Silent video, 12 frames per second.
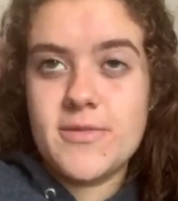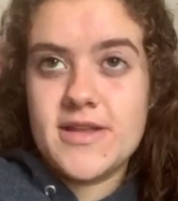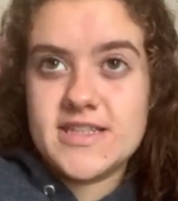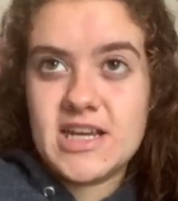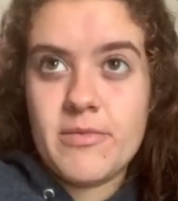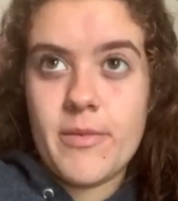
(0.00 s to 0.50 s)
and we
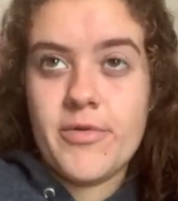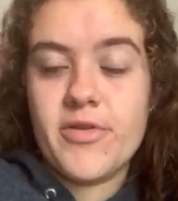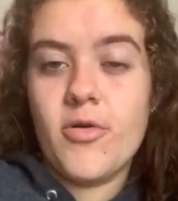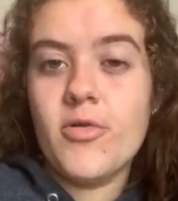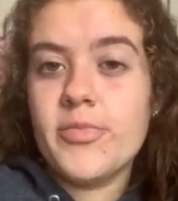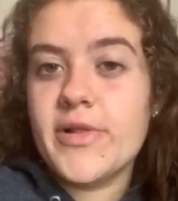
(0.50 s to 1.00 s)
had to come up with
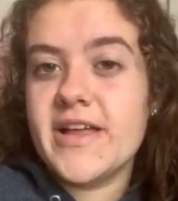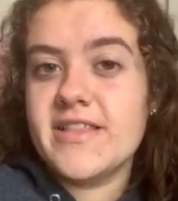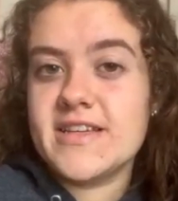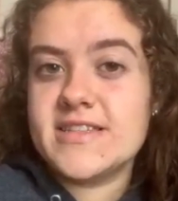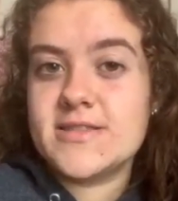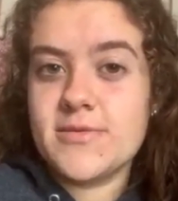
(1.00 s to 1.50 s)
a whole
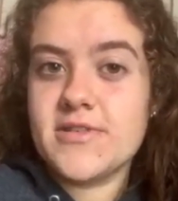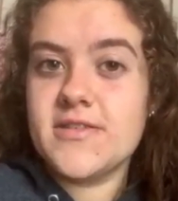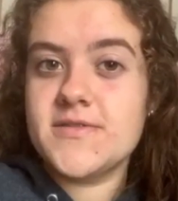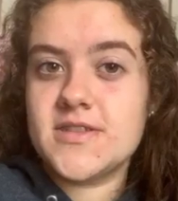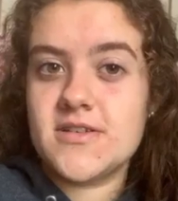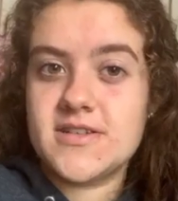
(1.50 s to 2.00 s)
playlist worth
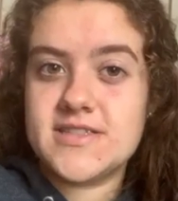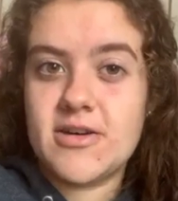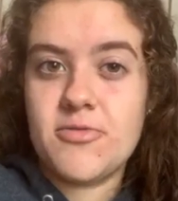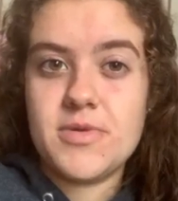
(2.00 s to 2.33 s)
of songs that